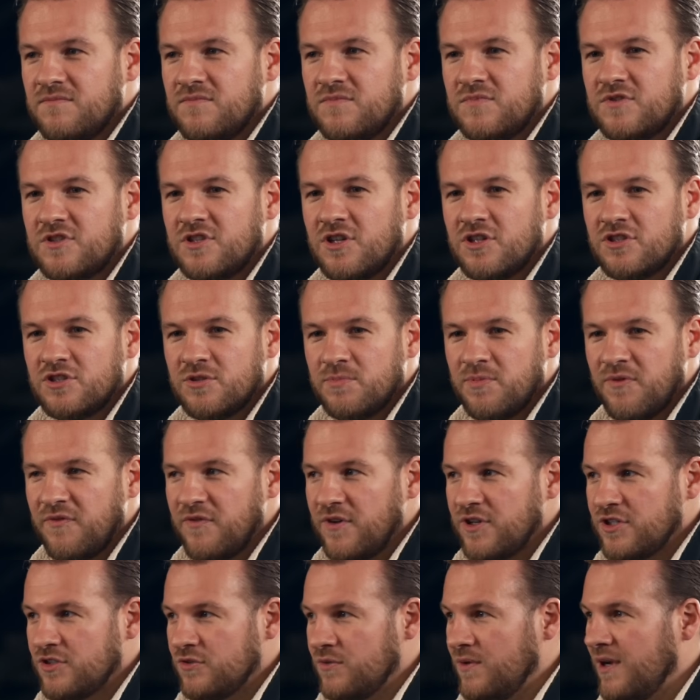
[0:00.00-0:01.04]
such a
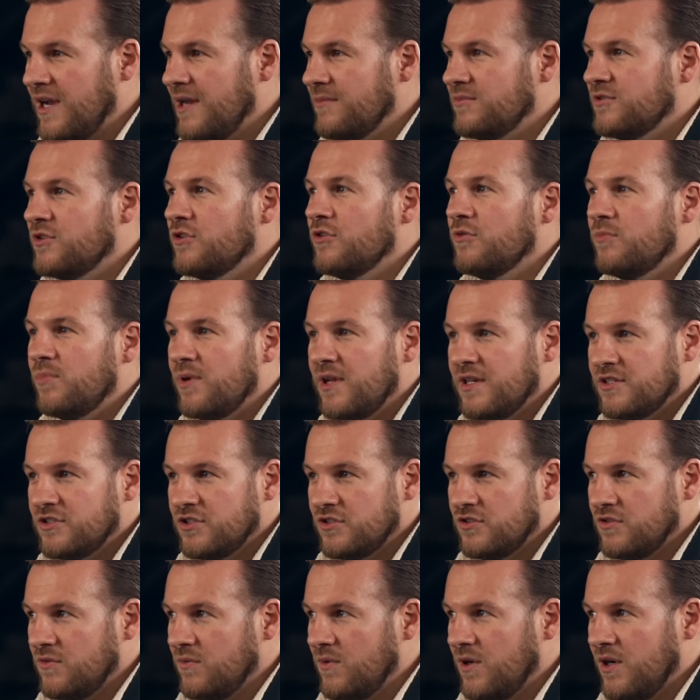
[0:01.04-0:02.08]
professional, absolute pleasure
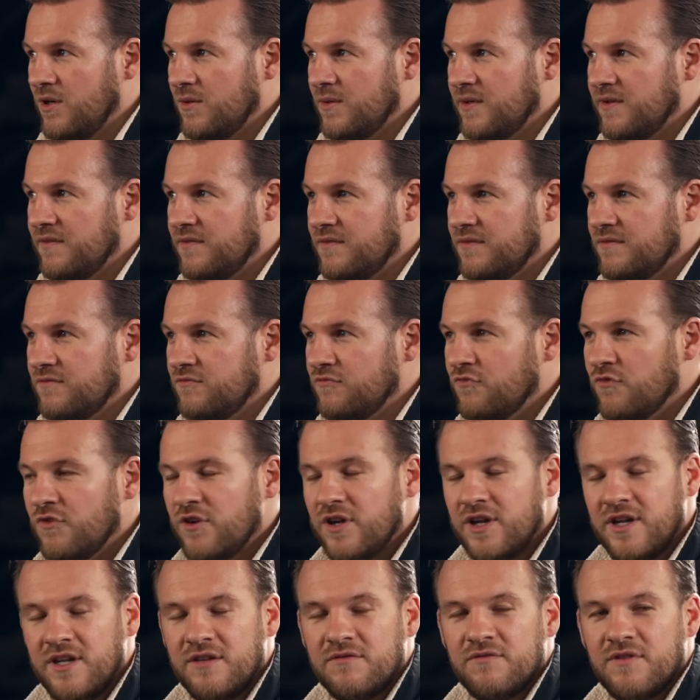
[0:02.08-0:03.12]
to work with.
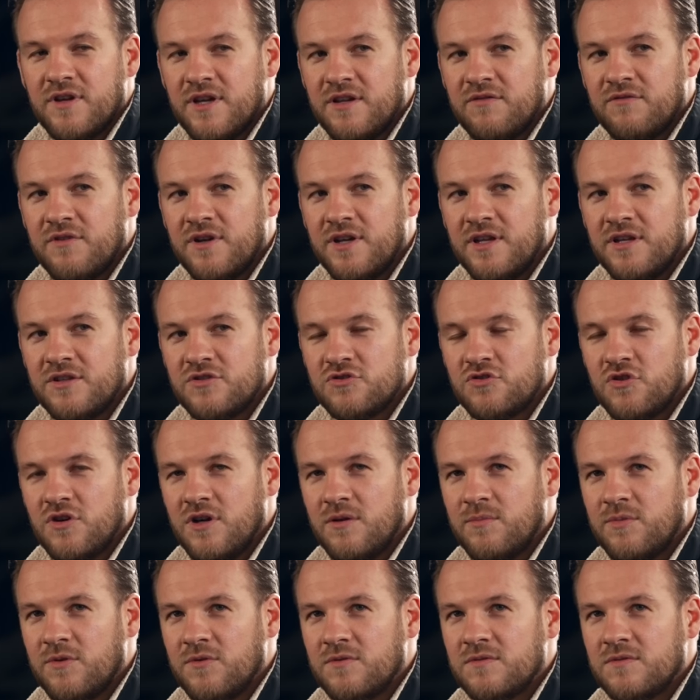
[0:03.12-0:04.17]
Really, really, really
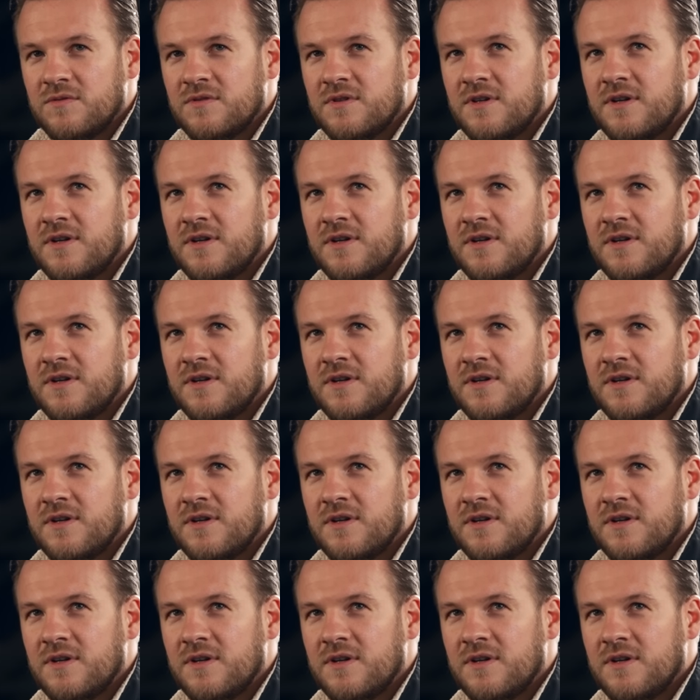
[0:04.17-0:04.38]
enjoyable.